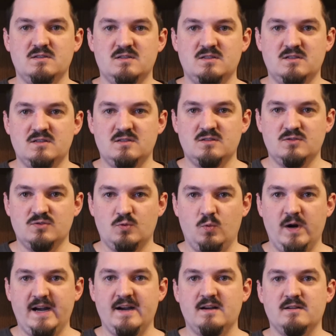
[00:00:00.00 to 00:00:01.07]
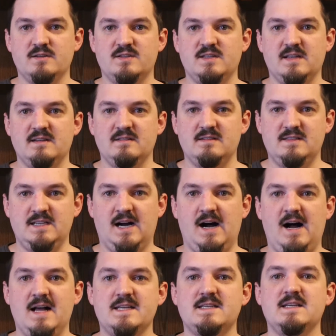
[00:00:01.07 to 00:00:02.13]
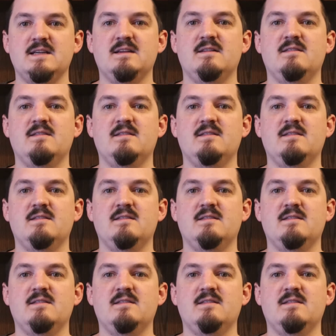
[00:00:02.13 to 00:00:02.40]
squares that dot